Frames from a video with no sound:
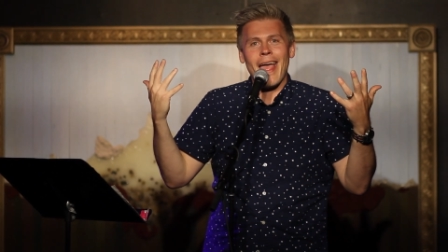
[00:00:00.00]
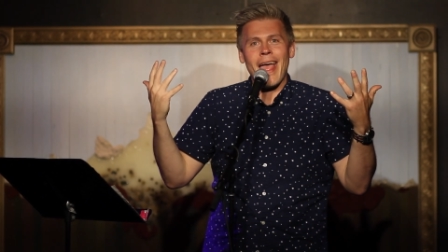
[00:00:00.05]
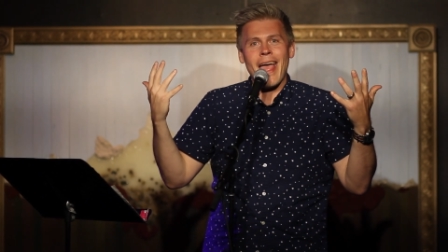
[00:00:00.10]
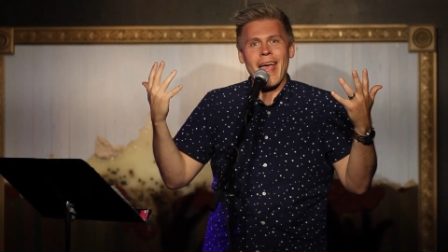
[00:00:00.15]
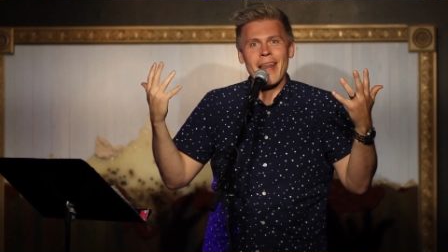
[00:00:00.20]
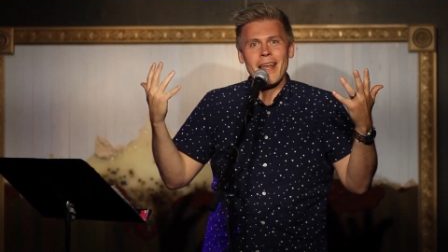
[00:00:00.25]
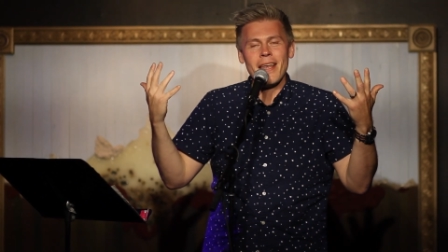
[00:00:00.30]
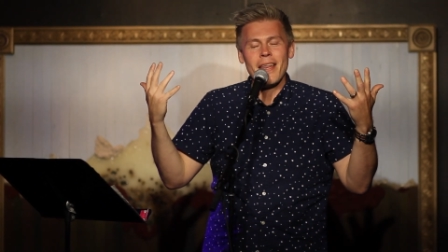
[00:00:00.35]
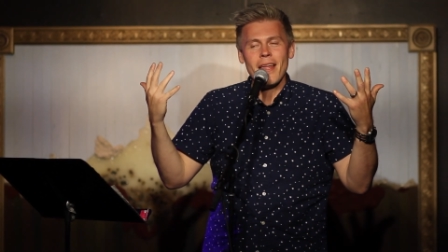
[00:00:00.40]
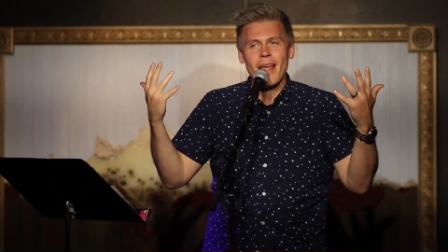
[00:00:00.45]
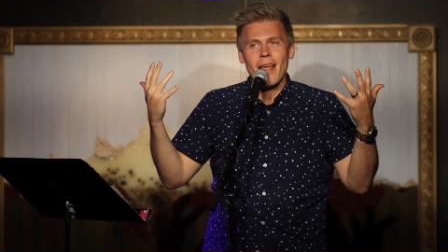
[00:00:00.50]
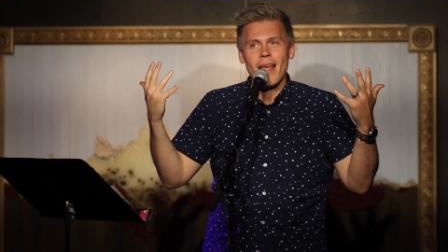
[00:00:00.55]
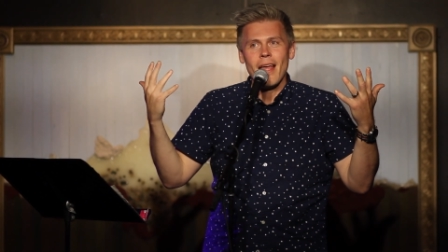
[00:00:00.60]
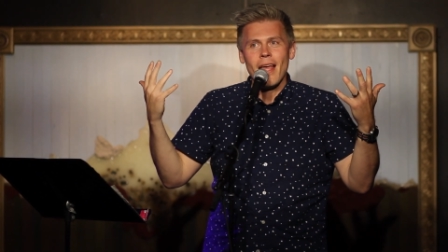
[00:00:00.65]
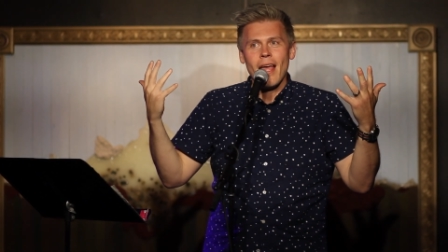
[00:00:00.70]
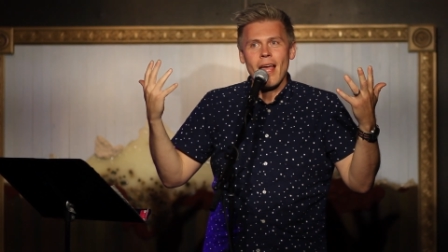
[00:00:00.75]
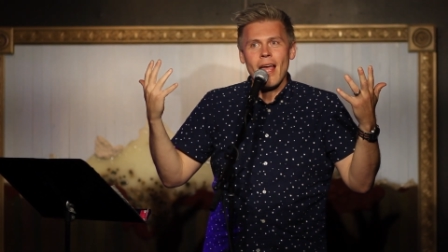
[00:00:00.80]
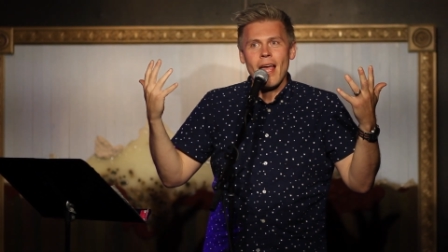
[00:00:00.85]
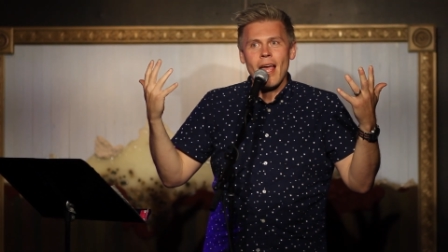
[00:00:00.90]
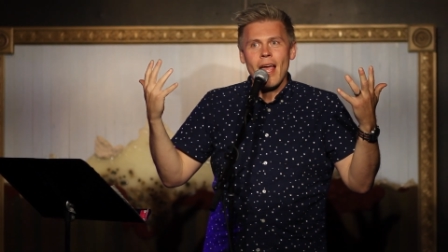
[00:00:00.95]
and
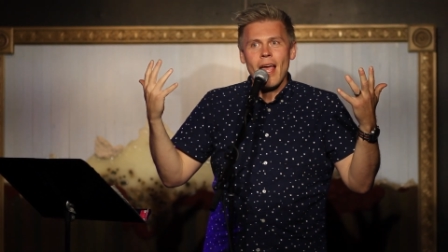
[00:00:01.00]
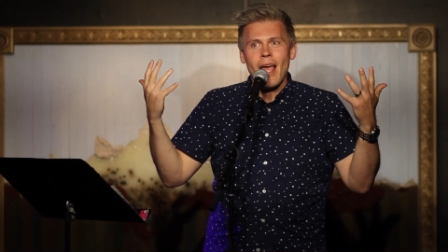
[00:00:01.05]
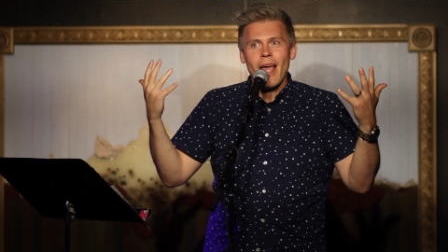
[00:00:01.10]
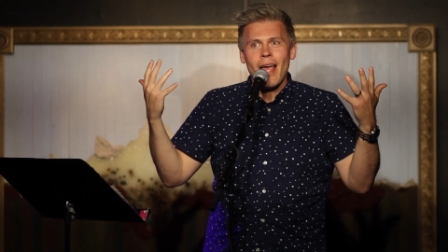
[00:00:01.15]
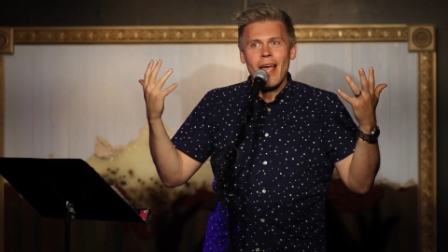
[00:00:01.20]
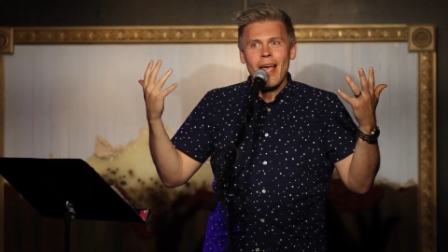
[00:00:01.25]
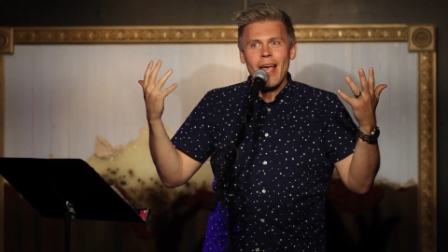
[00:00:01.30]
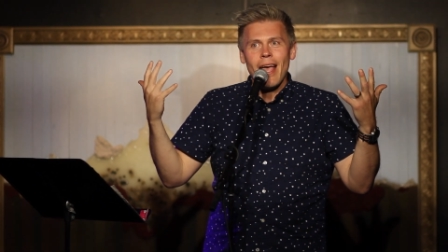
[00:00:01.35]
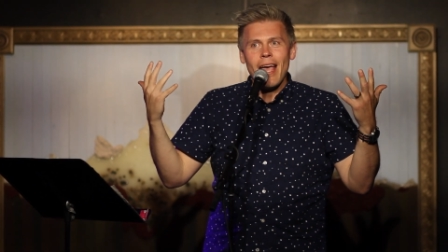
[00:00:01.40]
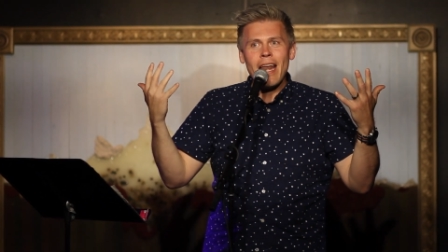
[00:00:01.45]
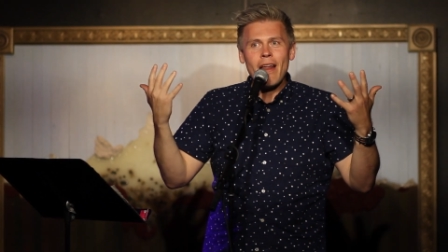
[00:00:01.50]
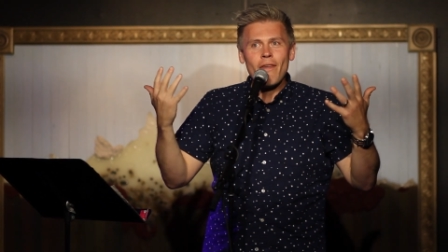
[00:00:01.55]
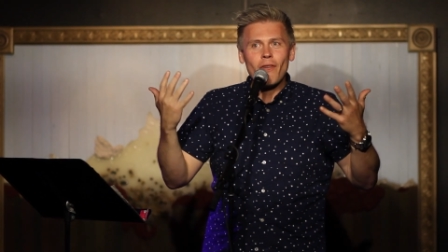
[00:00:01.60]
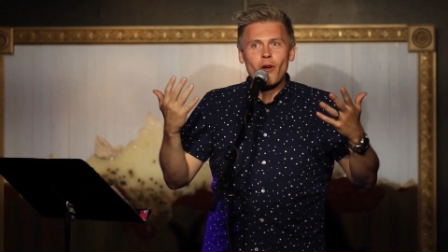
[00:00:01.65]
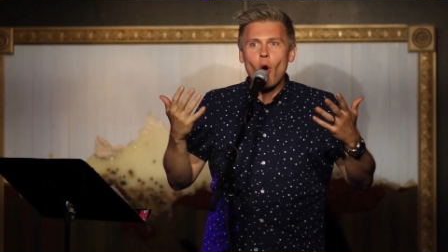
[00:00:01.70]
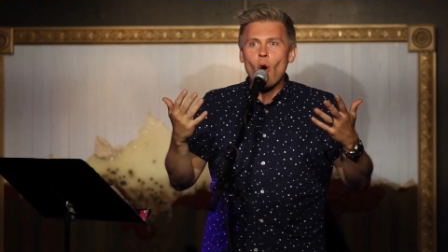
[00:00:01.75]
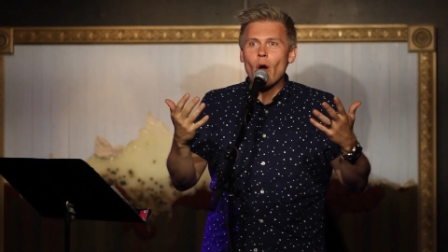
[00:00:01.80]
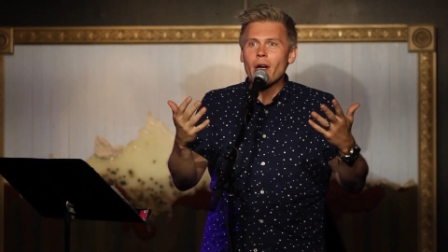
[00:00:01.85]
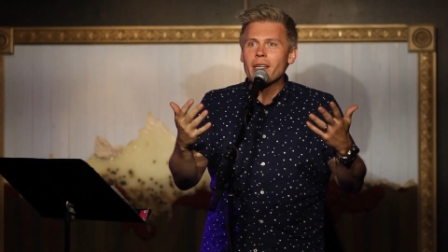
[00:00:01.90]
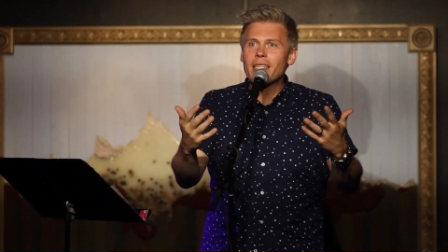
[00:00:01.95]
and of
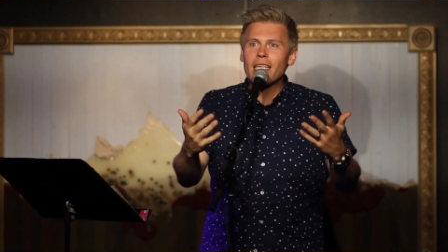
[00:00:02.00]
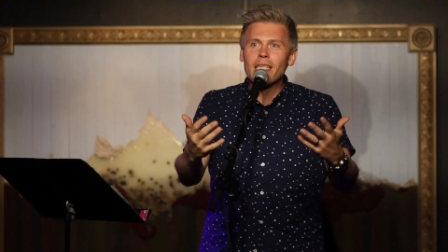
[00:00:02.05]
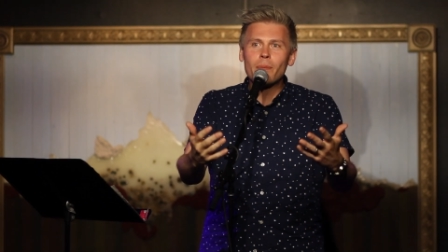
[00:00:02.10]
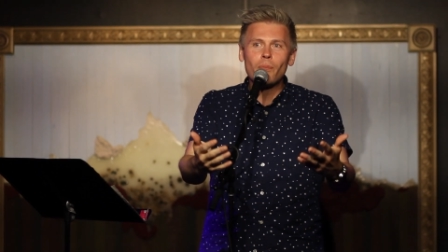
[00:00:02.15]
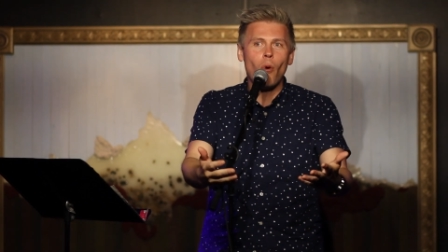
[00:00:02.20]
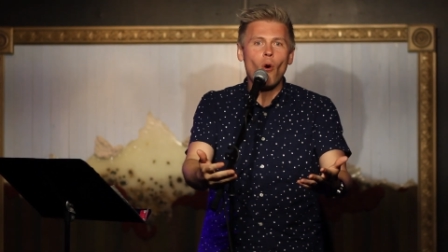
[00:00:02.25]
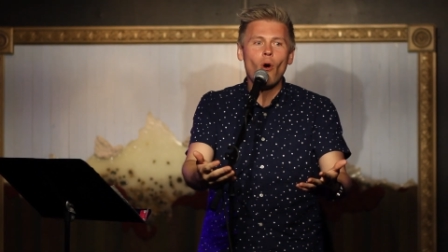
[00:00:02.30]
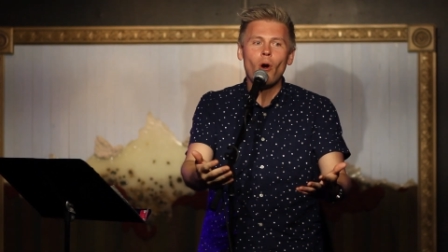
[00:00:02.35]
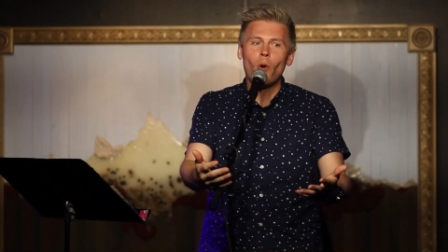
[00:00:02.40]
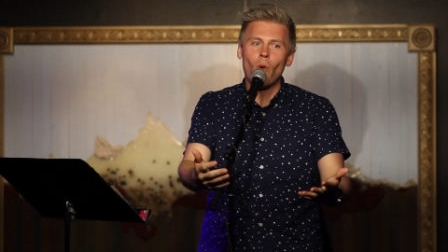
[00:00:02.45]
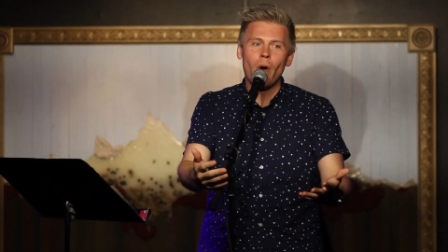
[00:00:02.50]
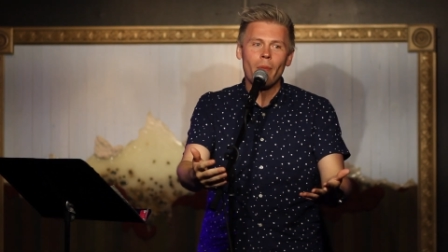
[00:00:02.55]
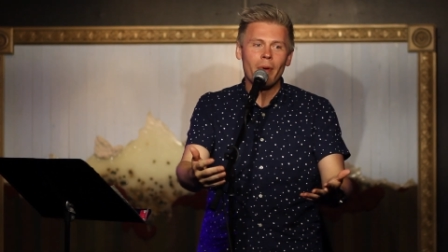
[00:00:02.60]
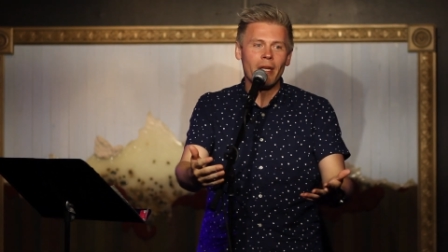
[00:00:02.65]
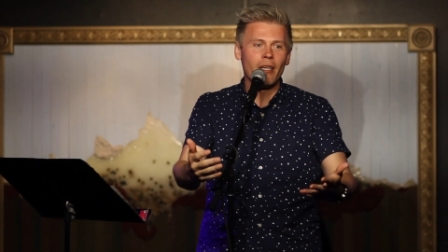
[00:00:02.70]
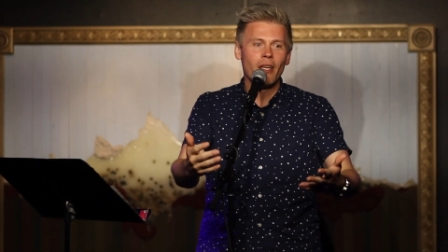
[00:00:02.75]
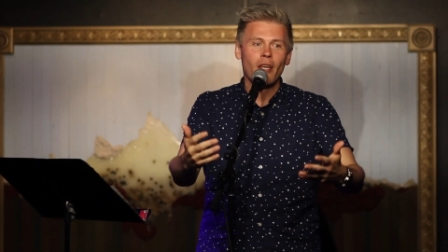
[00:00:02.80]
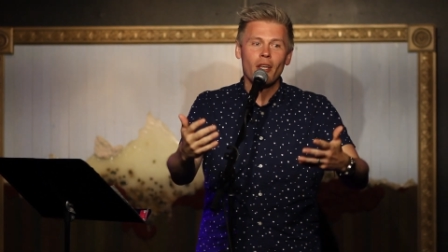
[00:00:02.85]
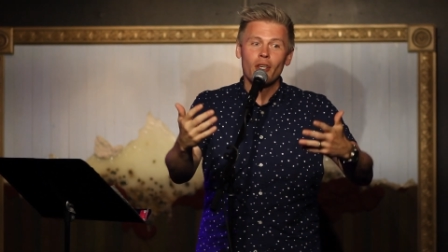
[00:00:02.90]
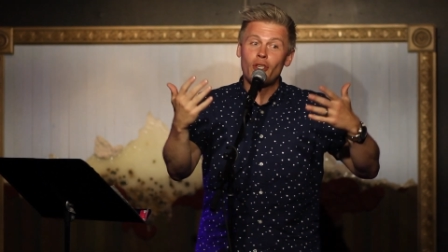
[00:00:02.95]
course, this poor
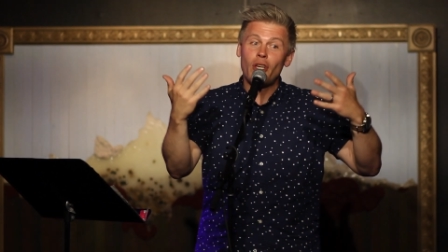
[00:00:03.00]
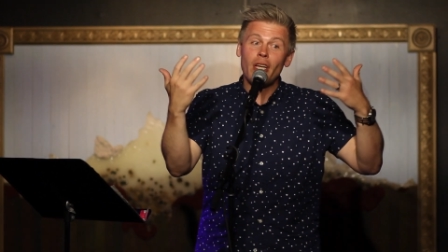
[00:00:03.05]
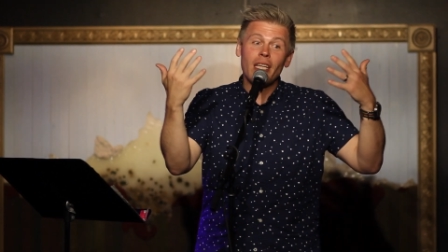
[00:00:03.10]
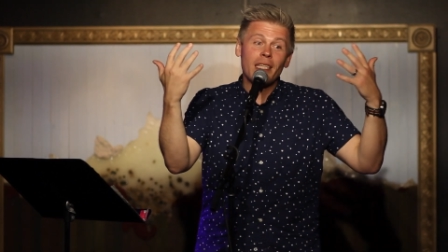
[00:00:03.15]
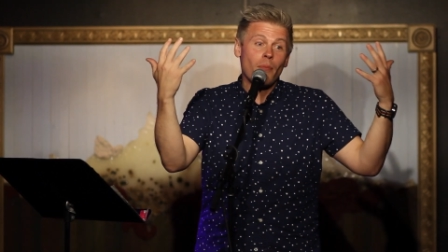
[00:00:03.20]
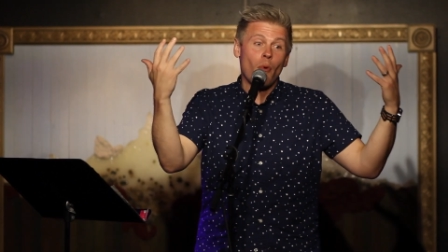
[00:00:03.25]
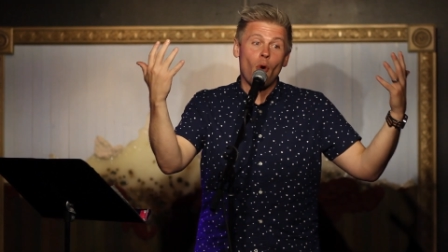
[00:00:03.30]
woman, she's